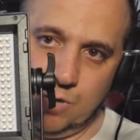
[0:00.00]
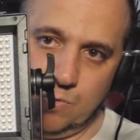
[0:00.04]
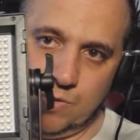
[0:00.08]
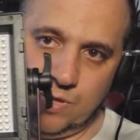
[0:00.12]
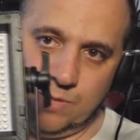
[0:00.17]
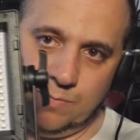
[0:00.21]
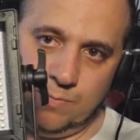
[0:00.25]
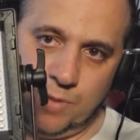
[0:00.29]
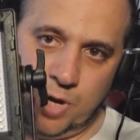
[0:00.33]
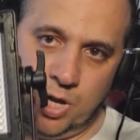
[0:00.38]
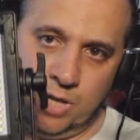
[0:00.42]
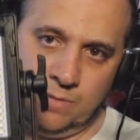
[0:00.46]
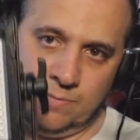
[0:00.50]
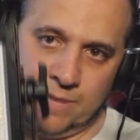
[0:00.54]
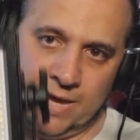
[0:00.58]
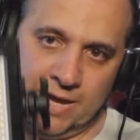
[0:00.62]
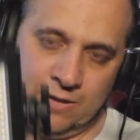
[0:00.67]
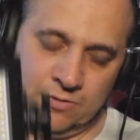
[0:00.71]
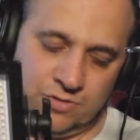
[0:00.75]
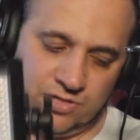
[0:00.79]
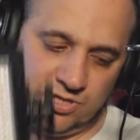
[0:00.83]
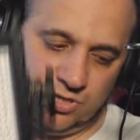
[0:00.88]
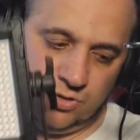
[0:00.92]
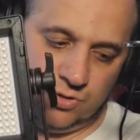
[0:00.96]
know, with a ball
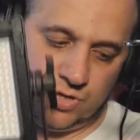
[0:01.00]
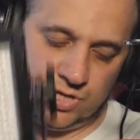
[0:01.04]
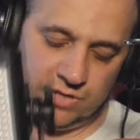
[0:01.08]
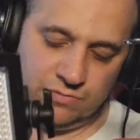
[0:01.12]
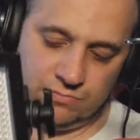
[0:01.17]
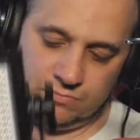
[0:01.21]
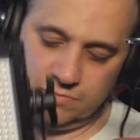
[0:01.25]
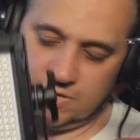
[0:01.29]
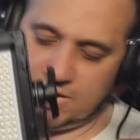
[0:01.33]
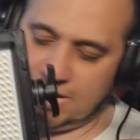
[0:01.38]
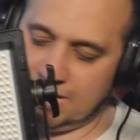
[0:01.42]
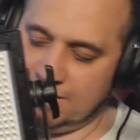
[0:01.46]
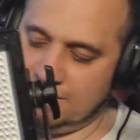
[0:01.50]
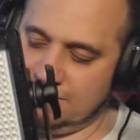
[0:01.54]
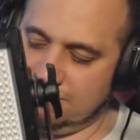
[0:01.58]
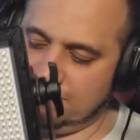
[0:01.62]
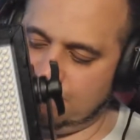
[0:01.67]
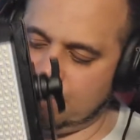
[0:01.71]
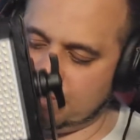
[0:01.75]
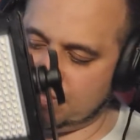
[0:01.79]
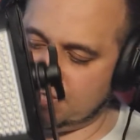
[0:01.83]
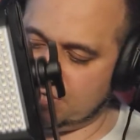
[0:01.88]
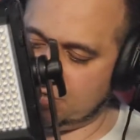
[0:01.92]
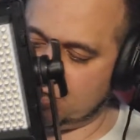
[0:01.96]
mount, you can kind
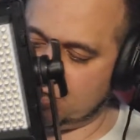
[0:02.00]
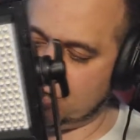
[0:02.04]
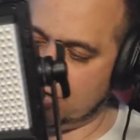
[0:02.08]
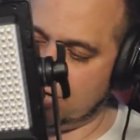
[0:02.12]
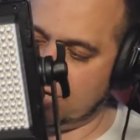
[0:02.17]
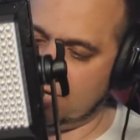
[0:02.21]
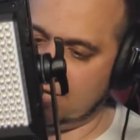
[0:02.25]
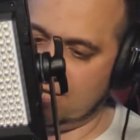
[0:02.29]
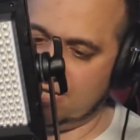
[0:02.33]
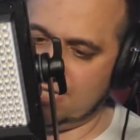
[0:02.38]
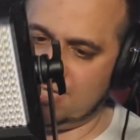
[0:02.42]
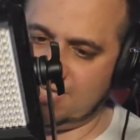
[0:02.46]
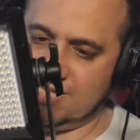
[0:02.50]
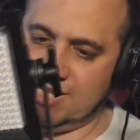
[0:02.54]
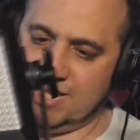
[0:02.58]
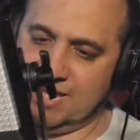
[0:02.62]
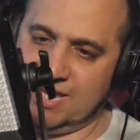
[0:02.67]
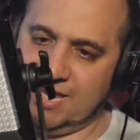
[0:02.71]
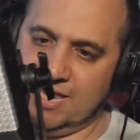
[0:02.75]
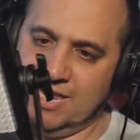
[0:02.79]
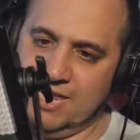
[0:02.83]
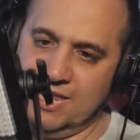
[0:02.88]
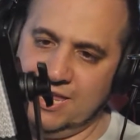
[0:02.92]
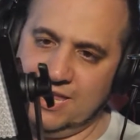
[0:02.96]
of position it. This
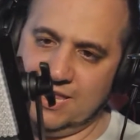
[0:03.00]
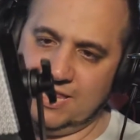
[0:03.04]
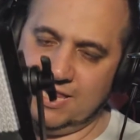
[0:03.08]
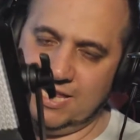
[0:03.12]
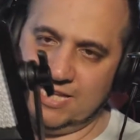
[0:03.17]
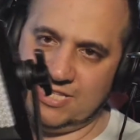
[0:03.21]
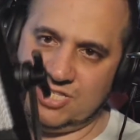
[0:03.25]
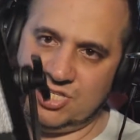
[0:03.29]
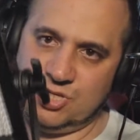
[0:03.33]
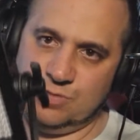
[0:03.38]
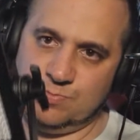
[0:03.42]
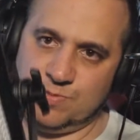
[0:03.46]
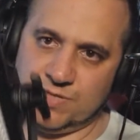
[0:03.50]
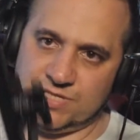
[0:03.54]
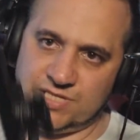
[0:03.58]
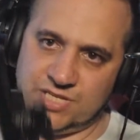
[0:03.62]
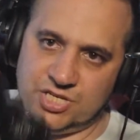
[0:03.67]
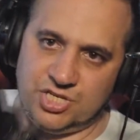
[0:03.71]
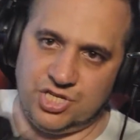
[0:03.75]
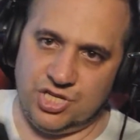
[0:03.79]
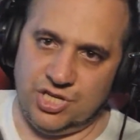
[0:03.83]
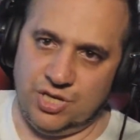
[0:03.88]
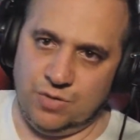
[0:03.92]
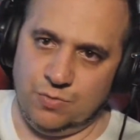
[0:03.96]
thing lets you
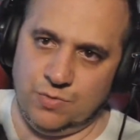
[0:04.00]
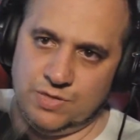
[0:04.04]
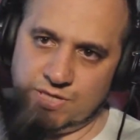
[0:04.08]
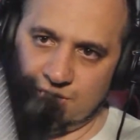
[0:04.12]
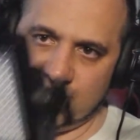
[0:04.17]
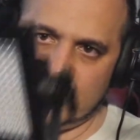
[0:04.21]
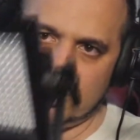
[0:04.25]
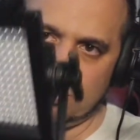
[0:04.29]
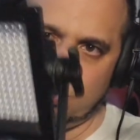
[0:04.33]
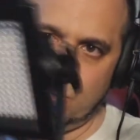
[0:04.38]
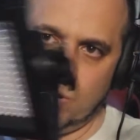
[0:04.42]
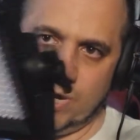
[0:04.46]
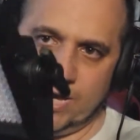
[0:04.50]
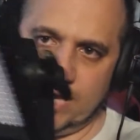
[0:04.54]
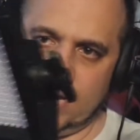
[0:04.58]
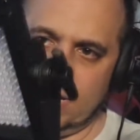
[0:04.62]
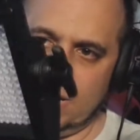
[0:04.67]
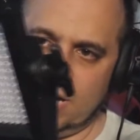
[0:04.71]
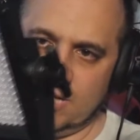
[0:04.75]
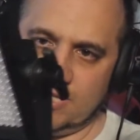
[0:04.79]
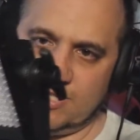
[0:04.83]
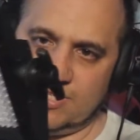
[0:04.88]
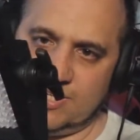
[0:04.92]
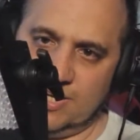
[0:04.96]
position it with these wing
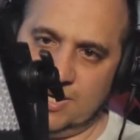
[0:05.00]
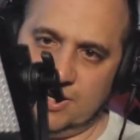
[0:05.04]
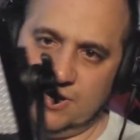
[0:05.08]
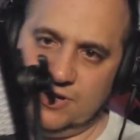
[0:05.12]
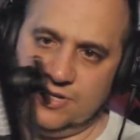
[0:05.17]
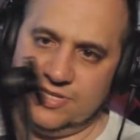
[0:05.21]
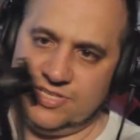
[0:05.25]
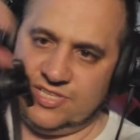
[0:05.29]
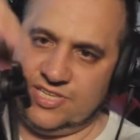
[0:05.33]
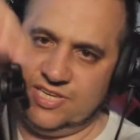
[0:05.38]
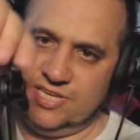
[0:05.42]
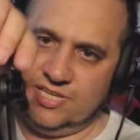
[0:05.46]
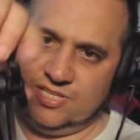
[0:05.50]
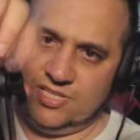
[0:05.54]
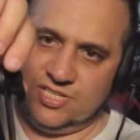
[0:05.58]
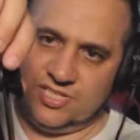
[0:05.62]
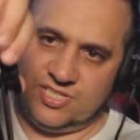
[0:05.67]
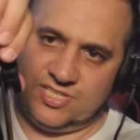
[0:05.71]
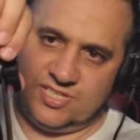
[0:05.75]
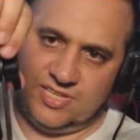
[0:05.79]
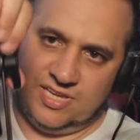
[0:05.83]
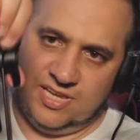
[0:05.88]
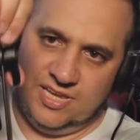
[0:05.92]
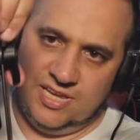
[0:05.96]
nuts here. You see
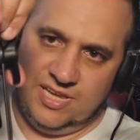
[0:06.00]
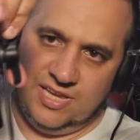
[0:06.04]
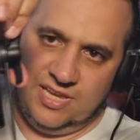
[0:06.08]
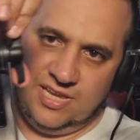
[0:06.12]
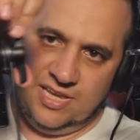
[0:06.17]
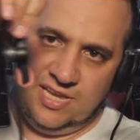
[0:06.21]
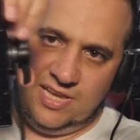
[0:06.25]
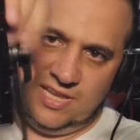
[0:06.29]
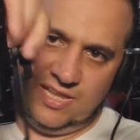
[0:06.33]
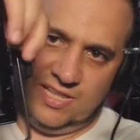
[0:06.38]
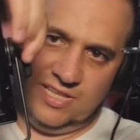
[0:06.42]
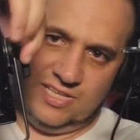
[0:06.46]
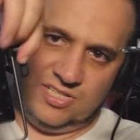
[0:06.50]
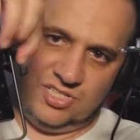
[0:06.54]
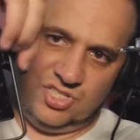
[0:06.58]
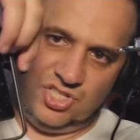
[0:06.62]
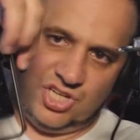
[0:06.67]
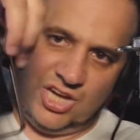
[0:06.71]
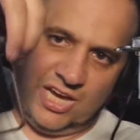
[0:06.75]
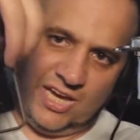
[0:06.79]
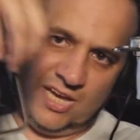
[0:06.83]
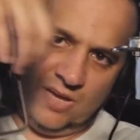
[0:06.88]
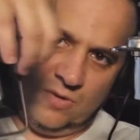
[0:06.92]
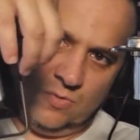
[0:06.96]
just these
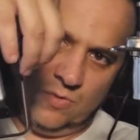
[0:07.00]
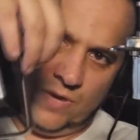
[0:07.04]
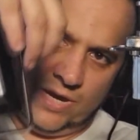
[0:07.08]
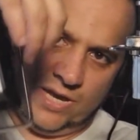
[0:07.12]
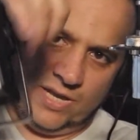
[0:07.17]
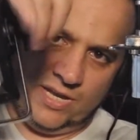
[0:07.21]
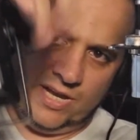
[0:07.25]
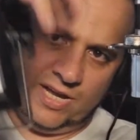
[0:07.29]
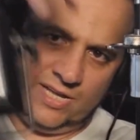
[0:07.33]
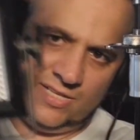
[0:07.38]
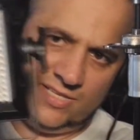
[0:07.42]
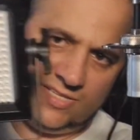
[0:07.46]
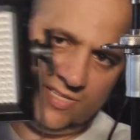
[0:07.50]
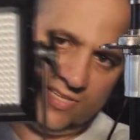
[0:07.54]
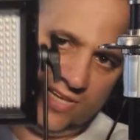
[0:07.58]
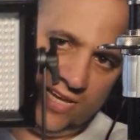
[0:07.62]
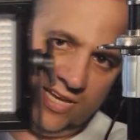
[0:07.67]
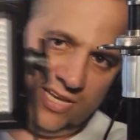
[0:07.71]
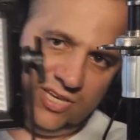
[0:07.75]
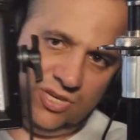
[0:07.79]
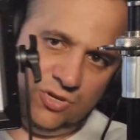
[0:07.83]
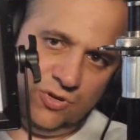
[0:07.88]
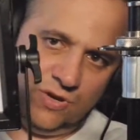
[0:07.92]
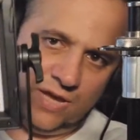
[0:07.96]
giant wing nuts,
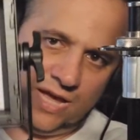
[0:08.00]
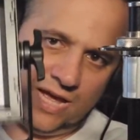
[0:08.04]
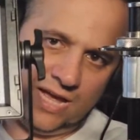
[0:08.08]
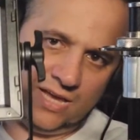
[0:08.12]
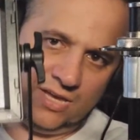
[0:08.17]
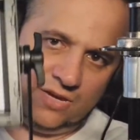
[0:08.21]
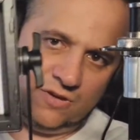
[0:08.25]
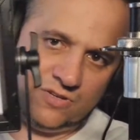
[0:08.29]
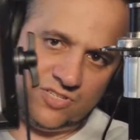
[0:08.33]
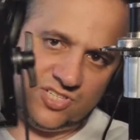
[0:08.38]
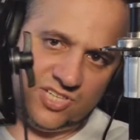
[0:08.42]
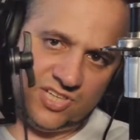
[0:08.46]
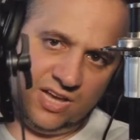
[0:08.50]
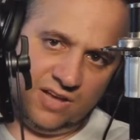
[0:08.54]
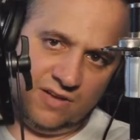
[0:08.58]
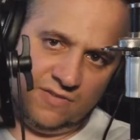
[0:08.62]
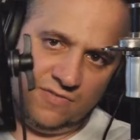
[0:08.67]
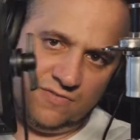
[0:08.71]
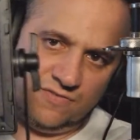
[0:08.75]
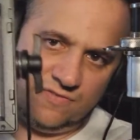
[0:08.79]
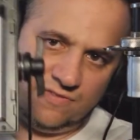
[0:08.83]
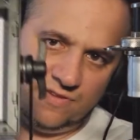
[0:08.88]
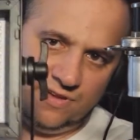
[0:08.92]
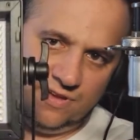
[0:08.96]
and you got
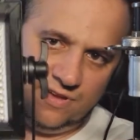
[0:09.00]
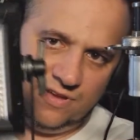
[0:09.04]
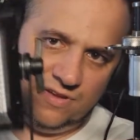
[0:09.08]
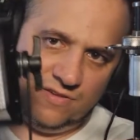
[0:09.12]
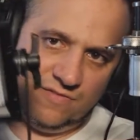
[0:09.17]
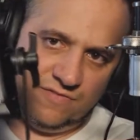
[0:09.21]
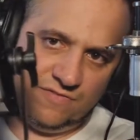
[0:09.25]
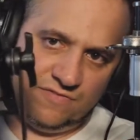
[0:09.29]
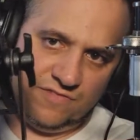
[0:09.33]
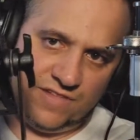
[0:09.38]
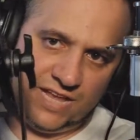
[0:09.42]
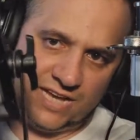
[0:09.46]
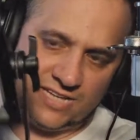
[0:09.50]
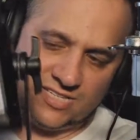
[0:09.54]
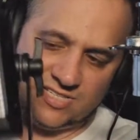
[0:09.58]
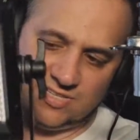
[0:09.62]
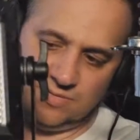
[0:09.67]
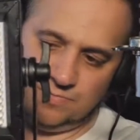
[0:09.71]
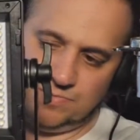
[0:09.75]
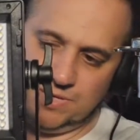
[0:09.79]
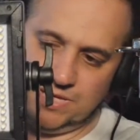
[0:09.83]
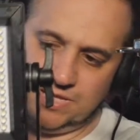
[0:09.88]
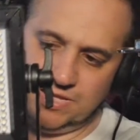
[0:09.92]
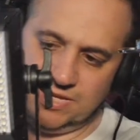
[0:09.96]
yourself
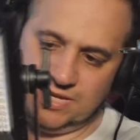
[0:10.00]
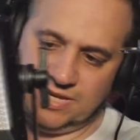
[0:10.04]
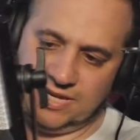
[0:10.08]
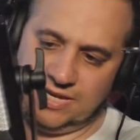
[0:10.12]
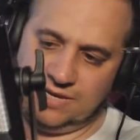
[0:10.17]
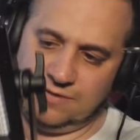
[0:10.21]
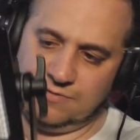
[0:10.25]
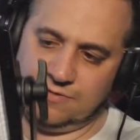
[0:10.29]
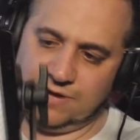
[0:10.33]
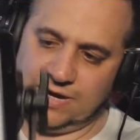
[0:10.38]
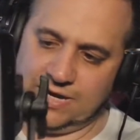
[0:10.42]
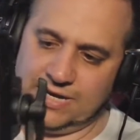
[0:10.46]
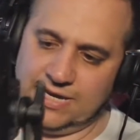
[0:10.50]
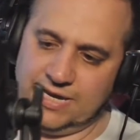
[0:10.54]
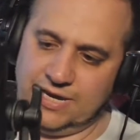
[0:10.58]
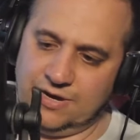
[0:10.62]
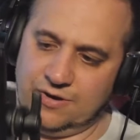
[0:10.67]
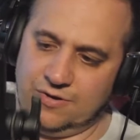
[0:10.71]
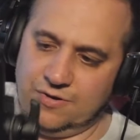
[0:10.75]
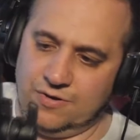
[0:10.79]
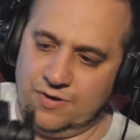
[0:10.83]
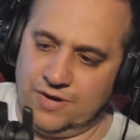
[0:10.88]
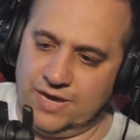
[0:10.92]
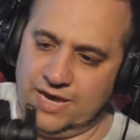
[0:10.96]
flexibility right
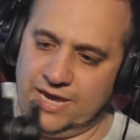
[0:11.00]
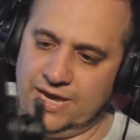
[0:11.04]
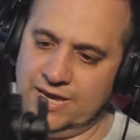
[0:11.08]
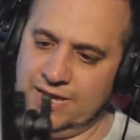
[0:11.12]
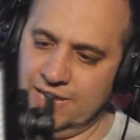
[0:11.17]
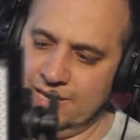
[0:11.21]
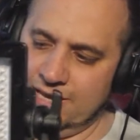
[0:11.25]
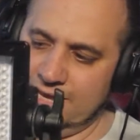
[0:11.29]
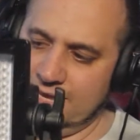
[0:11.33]
here, okay?